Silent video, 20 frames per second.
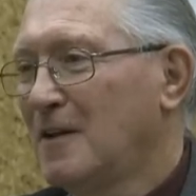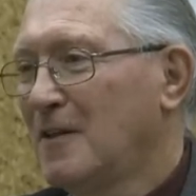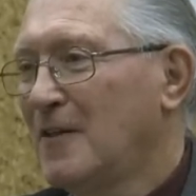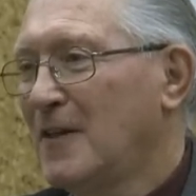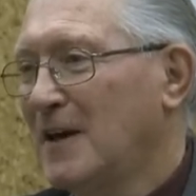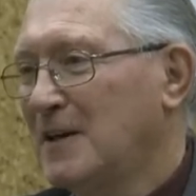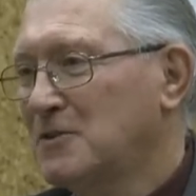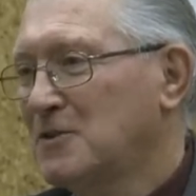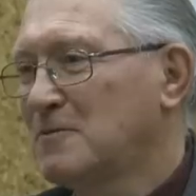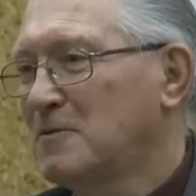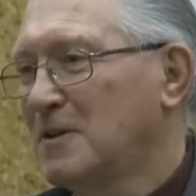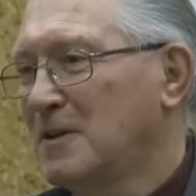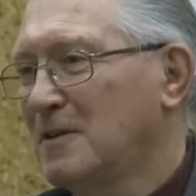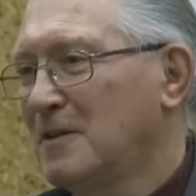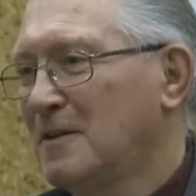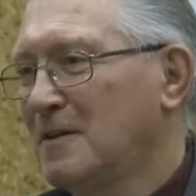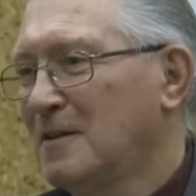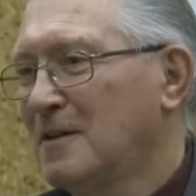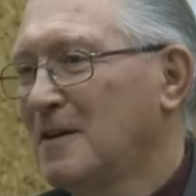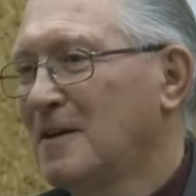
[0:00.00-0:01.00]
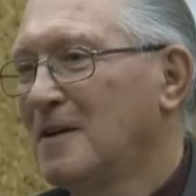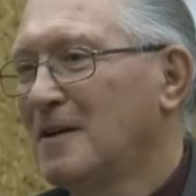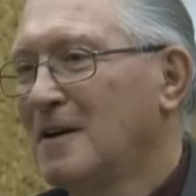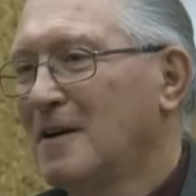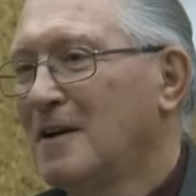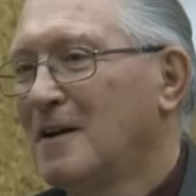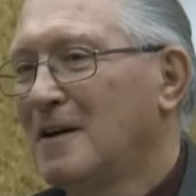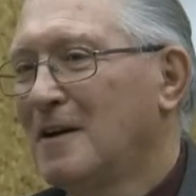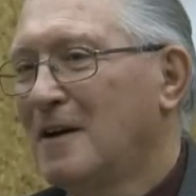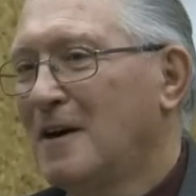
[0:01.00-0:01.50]
that's when
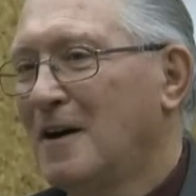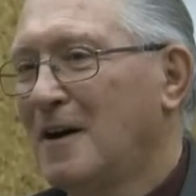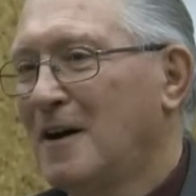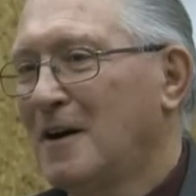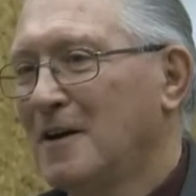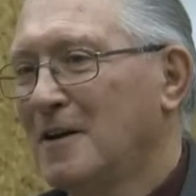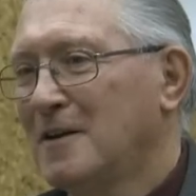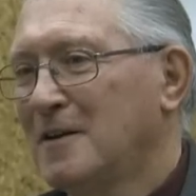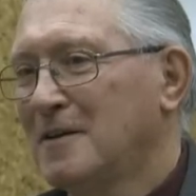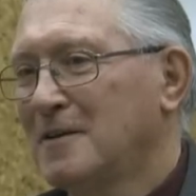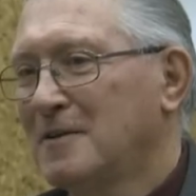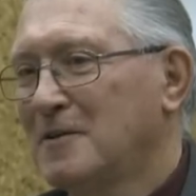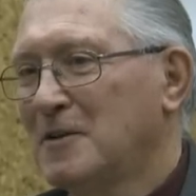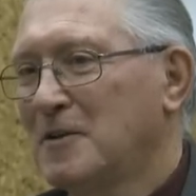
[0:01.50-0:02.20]
I